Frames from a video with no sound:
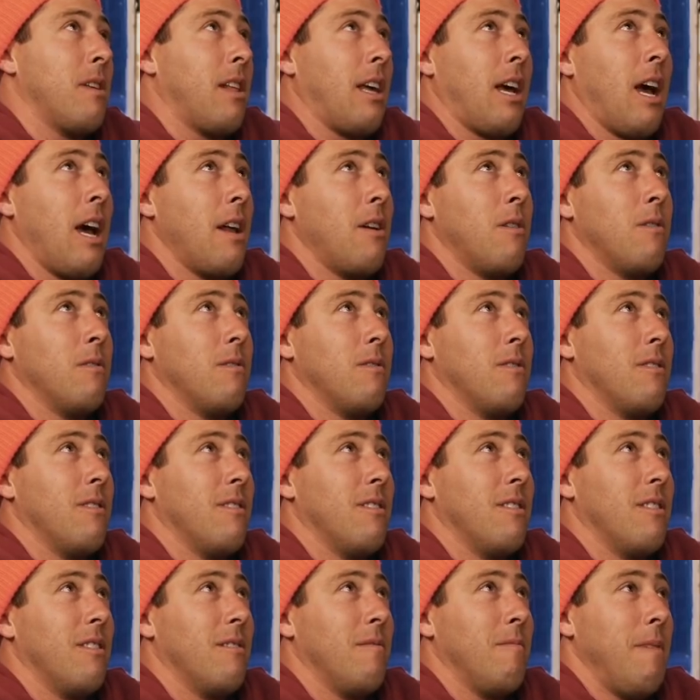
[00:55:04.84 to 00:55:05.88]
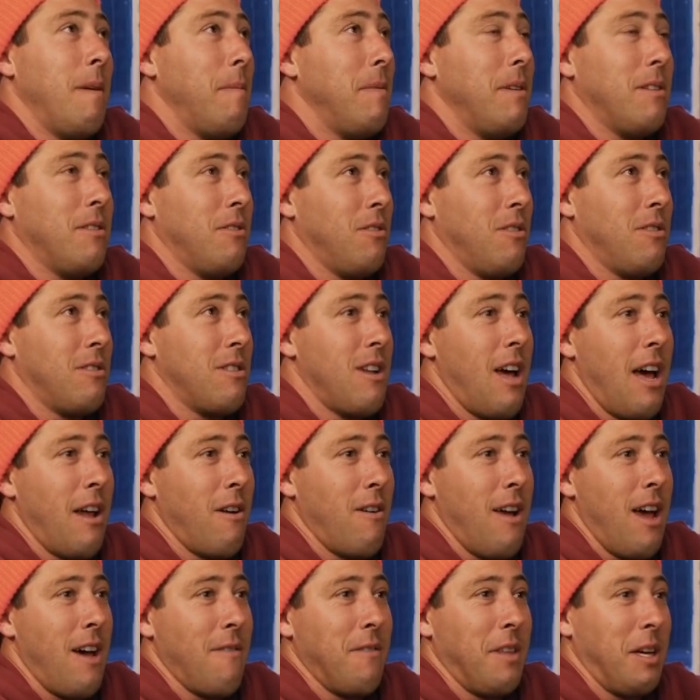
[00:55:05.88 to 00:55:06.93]
that like, maybe it's just, I
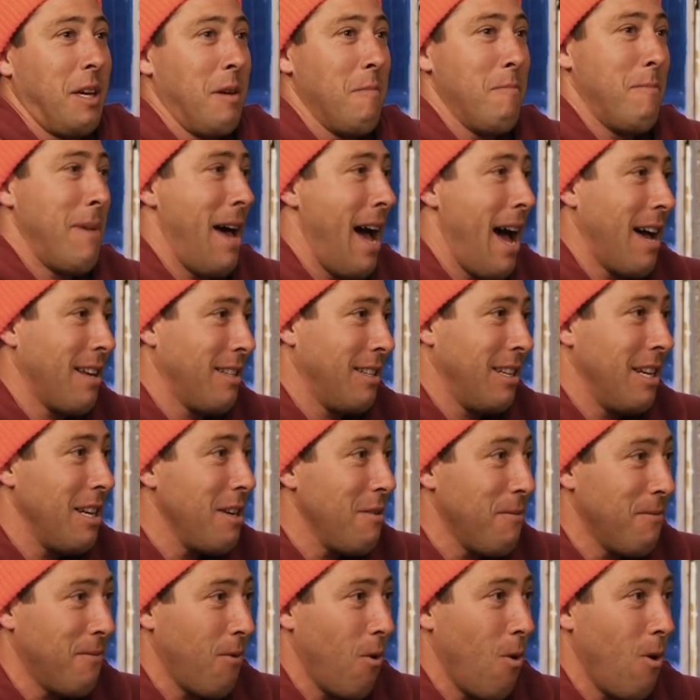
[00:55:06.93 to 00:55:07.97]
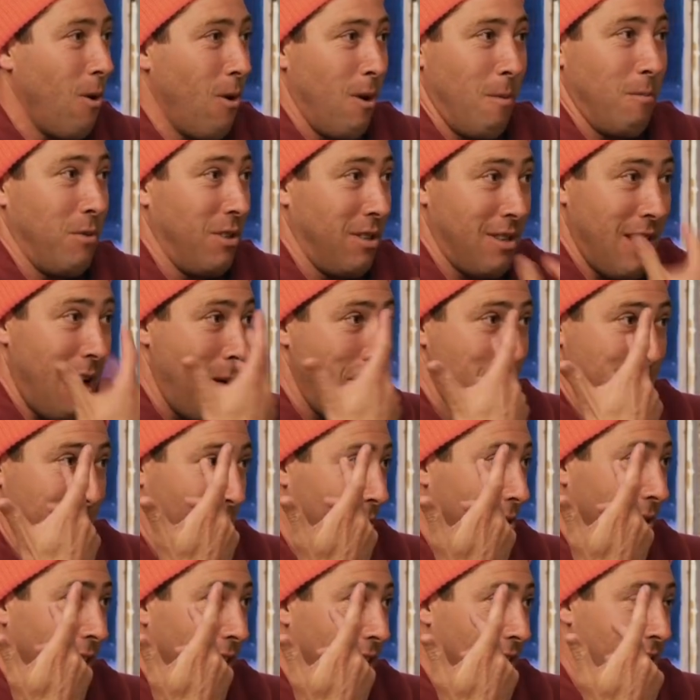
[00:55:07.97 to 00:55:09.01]
don't have the capacity for it, or I'm just not
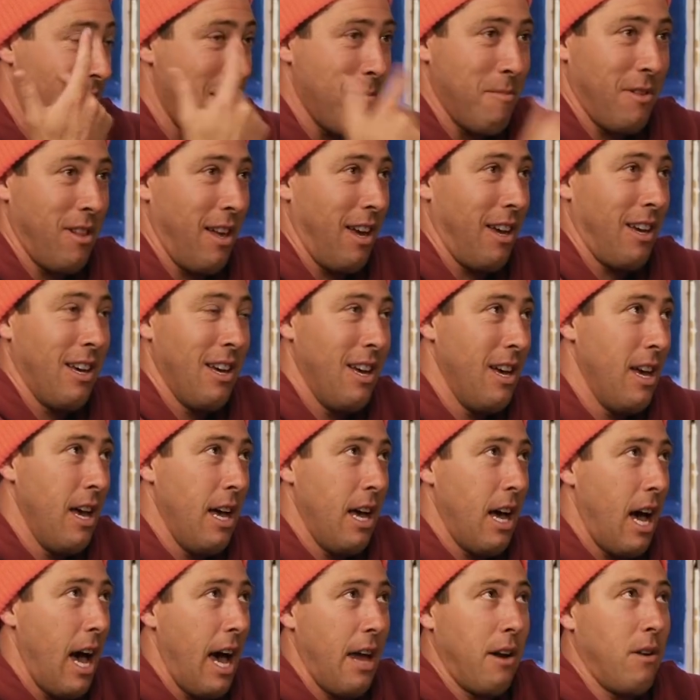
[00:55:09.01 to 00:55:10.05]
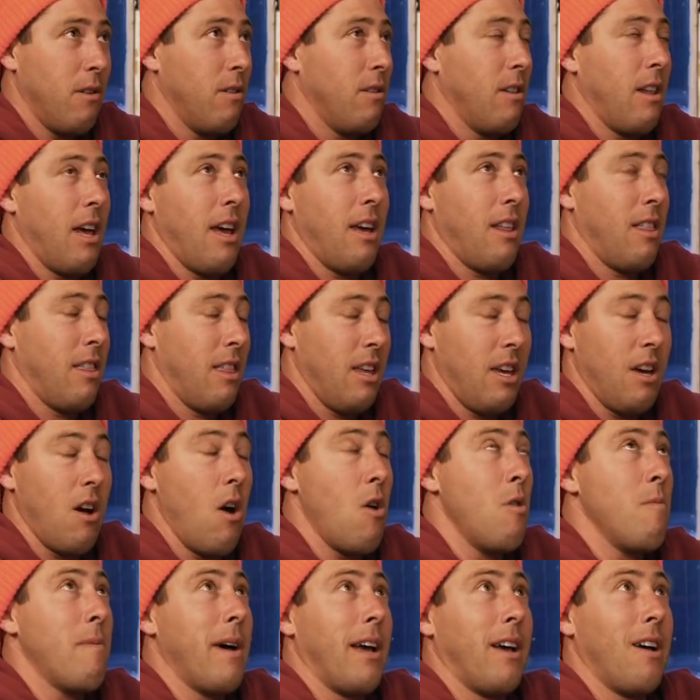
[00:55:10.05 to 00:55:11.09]
built like that. But like, I don't like think,
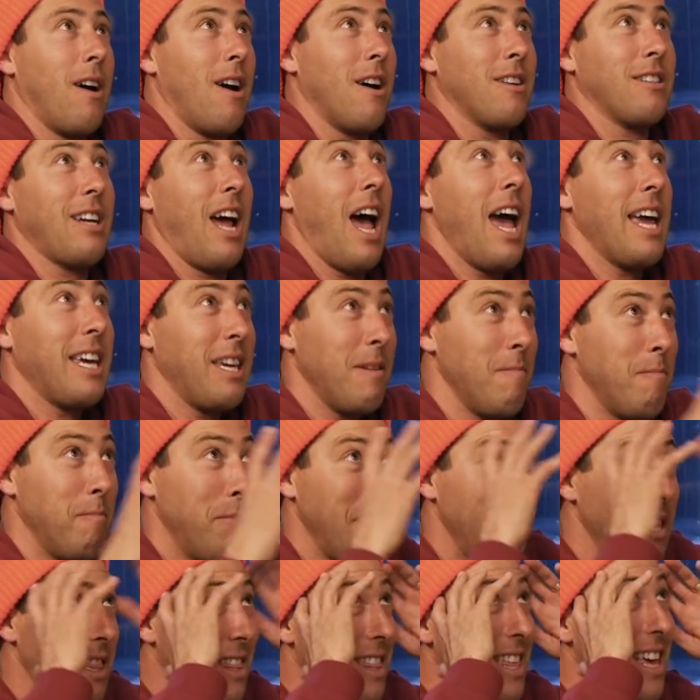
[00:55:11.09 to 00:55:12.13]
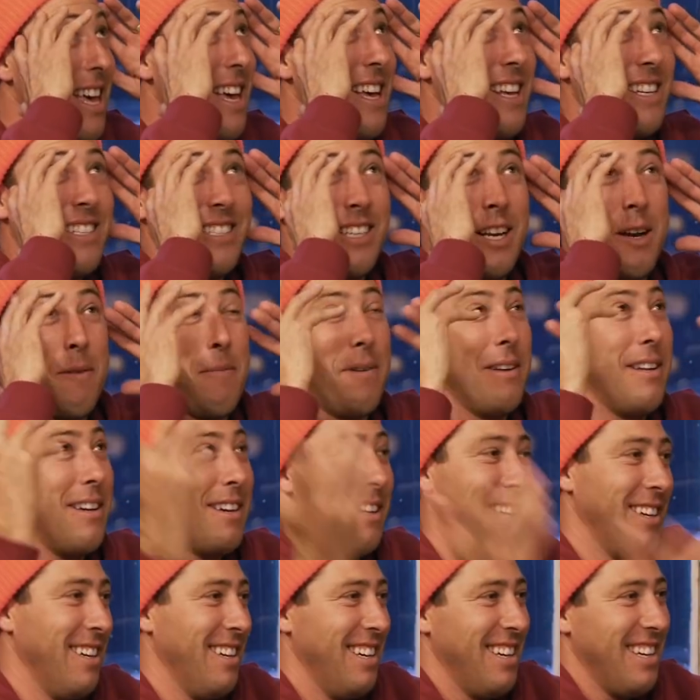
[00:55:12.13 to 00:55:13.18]
oh my gosh, I could be this, and
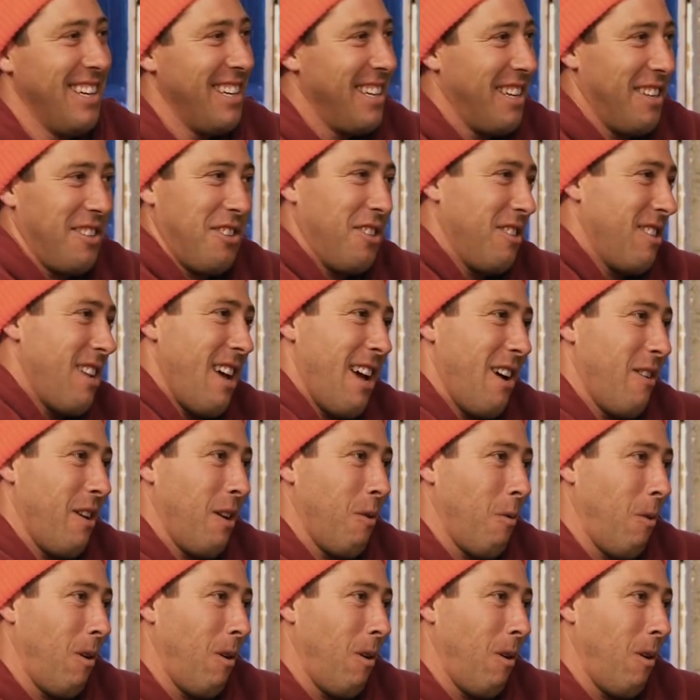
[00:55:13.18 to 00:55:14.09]
it's just not how I